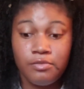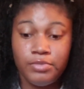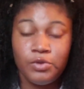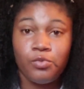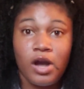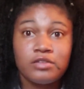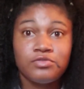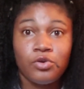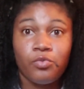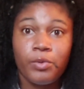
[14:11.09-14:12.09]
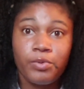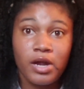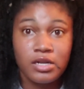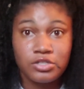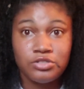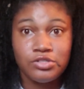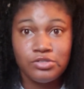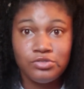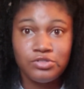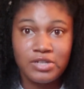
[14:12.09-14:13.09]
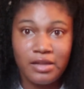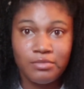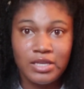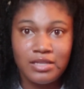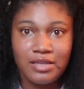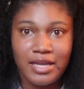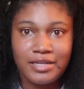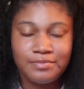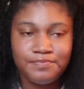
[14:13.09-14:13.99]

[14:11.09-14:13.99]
Be watchful of what products you use, you know what I mean? Like,